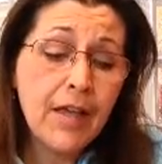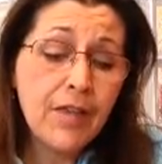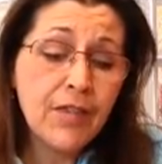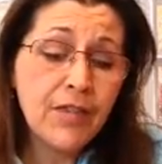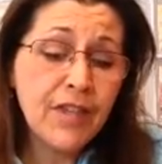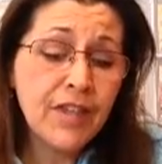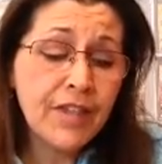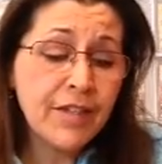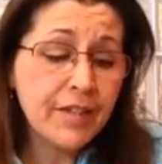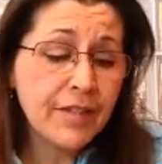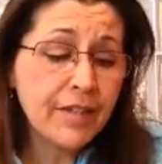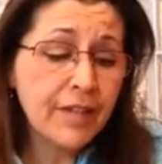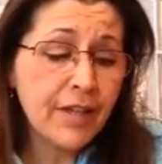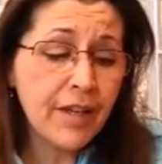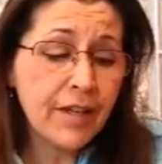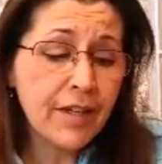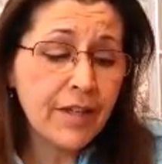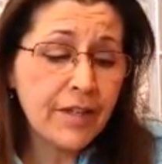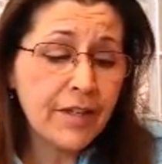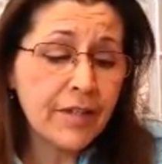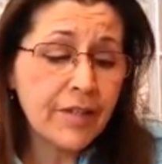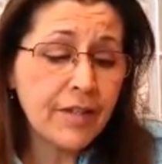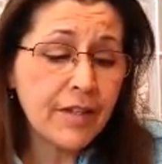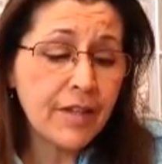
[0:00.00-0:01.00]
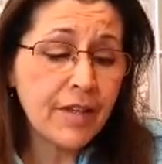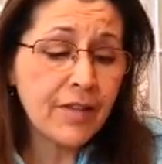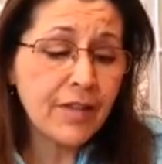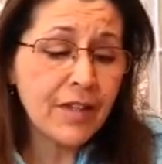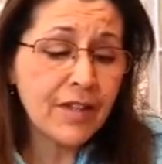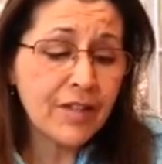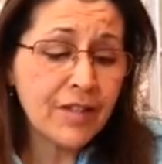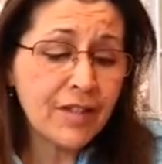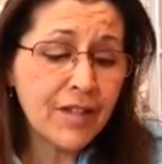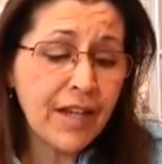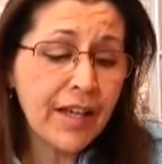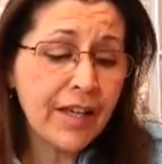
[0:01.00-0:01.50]
This is
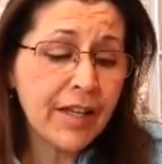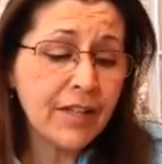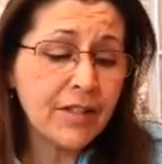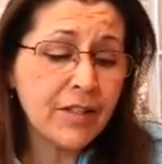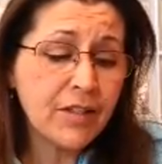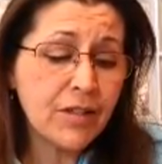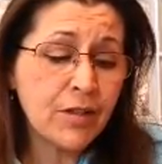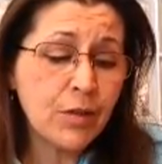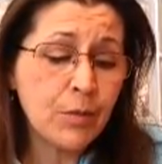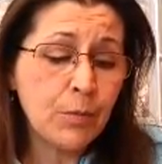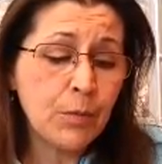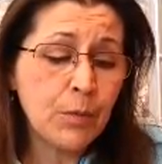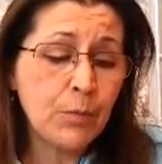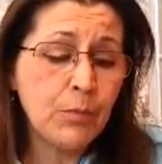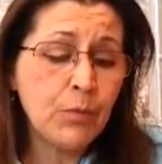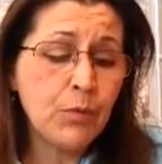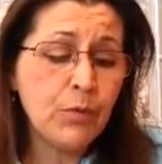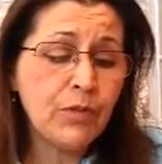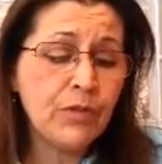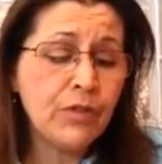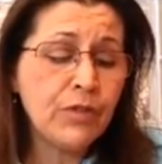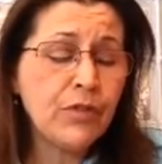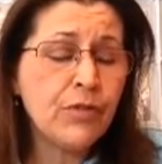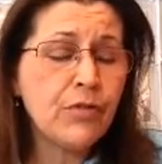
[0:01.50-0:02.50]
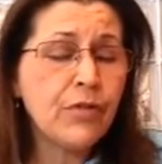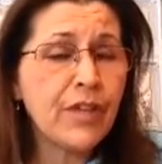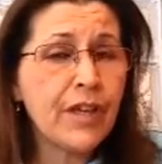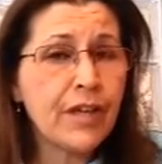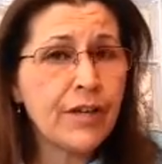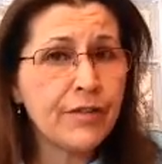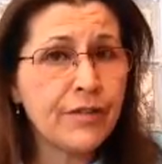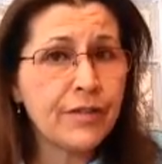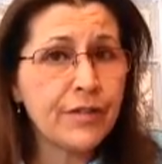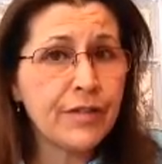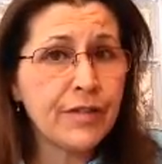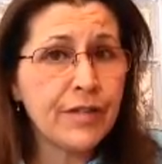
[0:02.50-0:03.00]
the second supermoon of
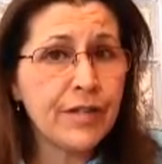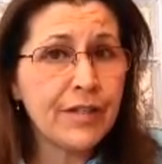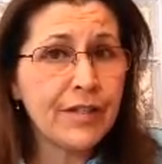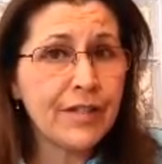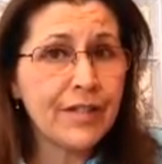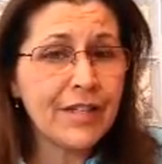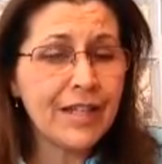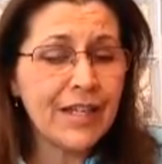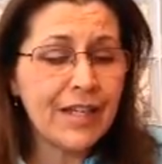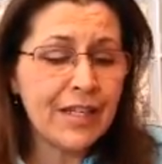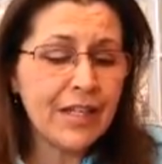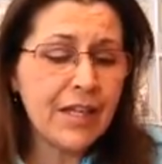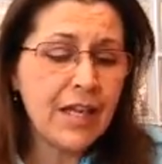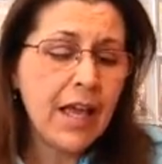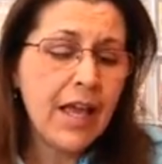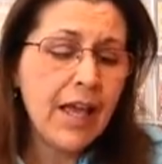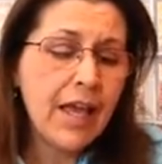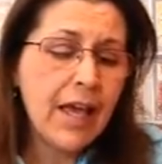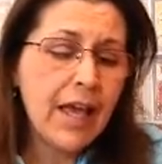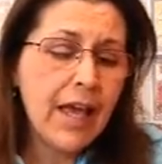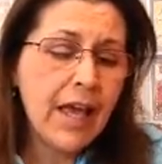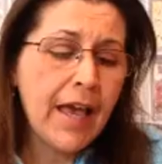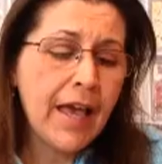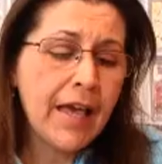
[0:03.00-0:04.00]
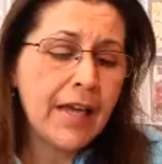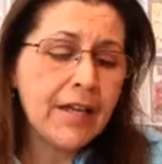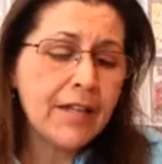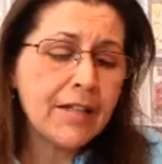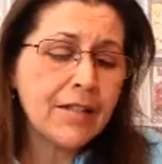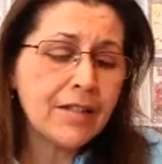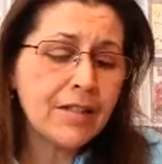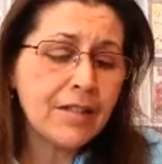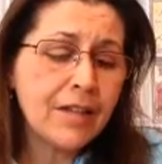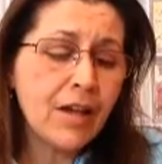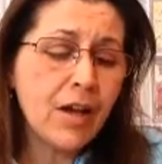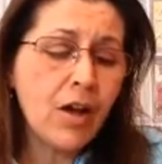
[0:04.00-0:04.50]
2016 and
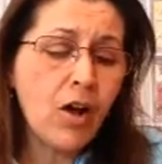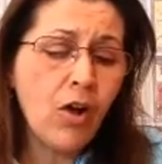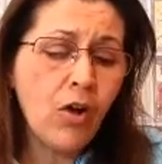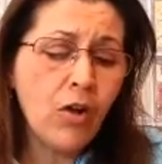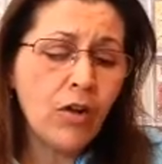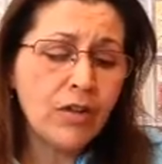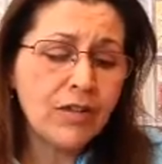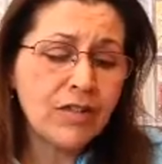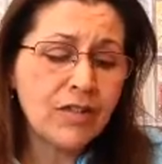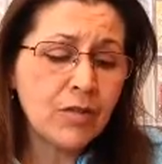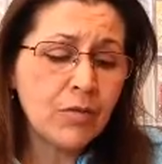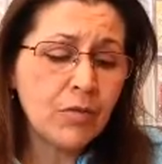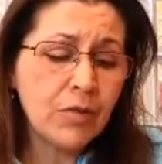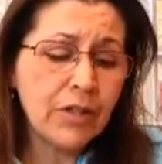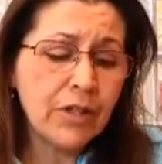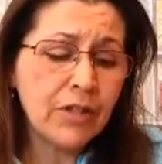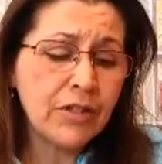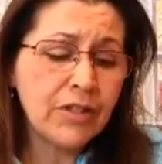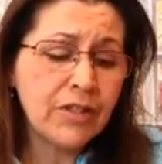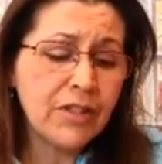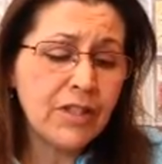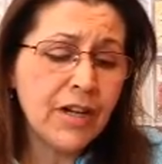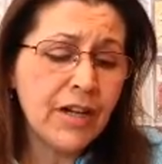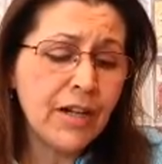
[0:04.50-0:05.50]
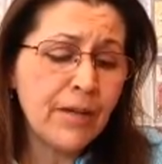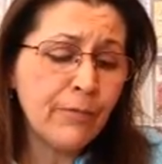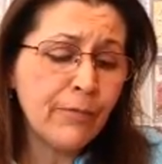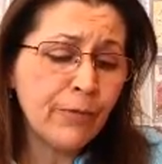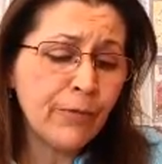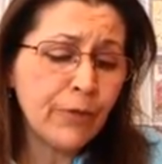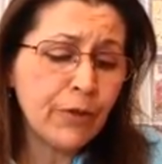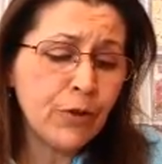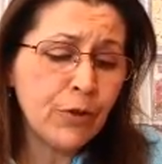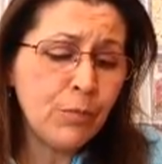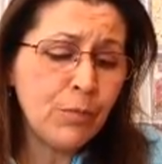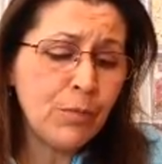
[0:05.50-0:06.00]
is also a good time
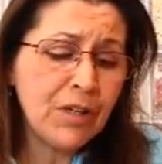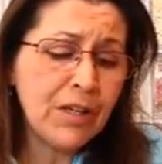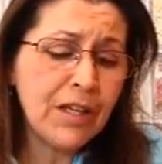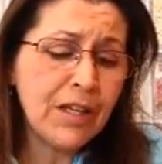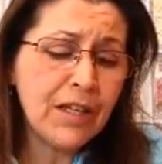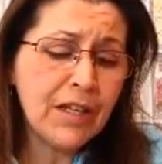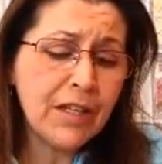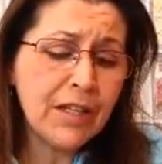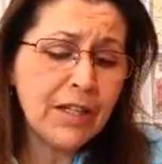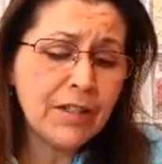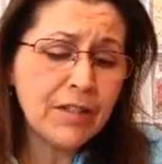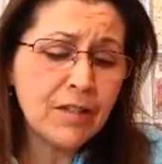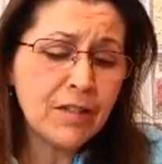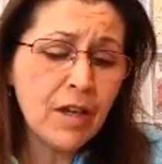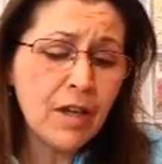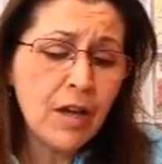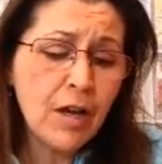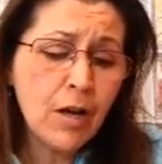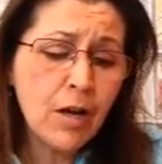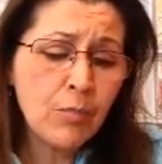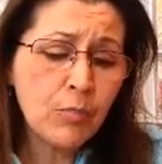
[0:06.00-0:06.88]
for new beginnings,